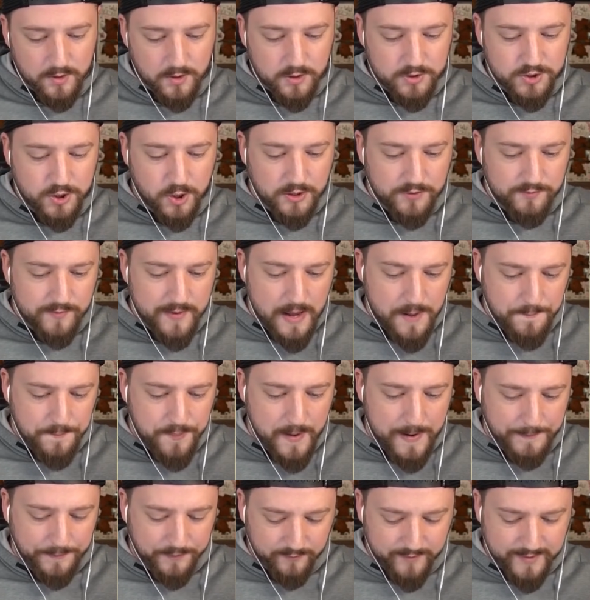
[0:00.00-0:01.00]
Turn around,
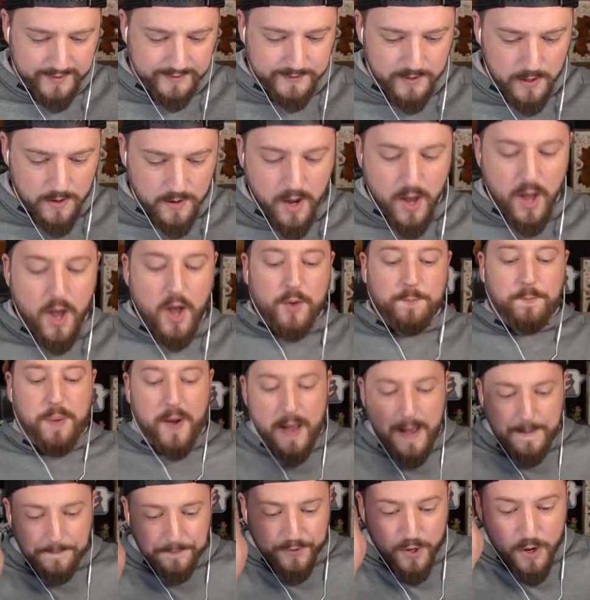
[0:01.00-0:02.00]
Pop. You're right there.
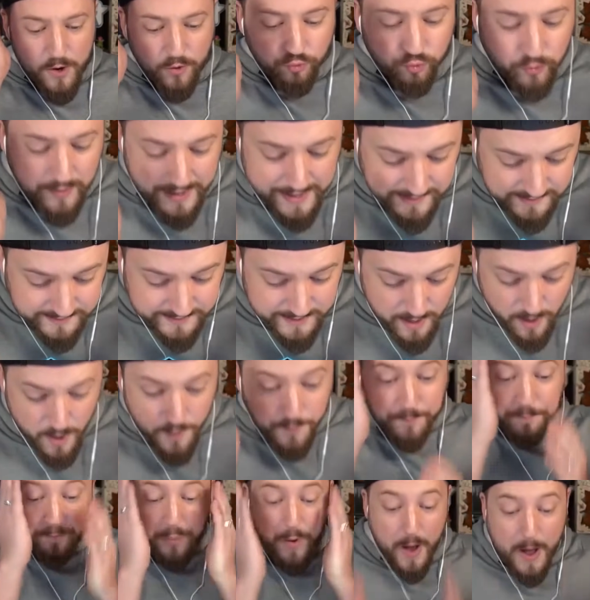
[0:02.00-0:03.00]
Pop, you're right
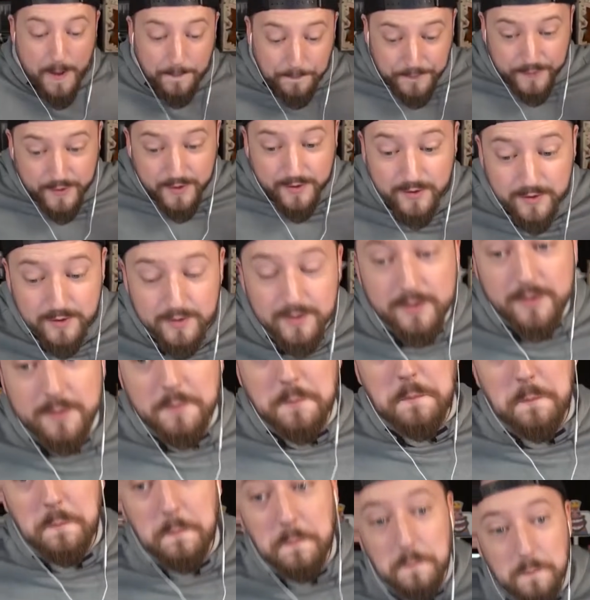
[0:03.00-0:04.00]
there. Pop.
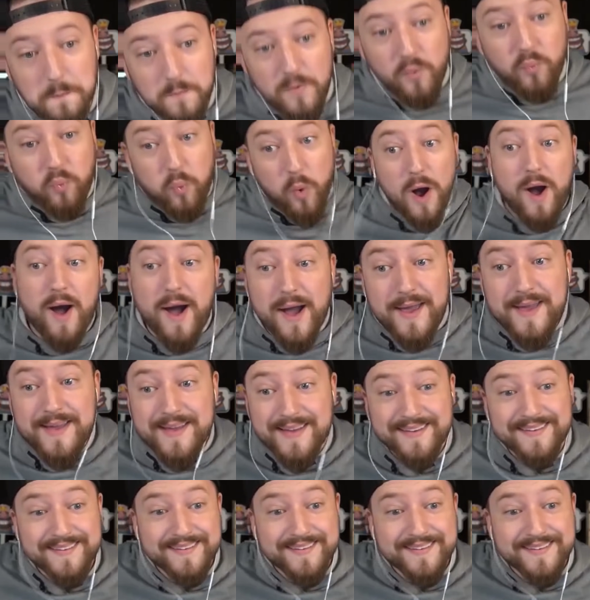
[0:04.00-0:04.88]
Why?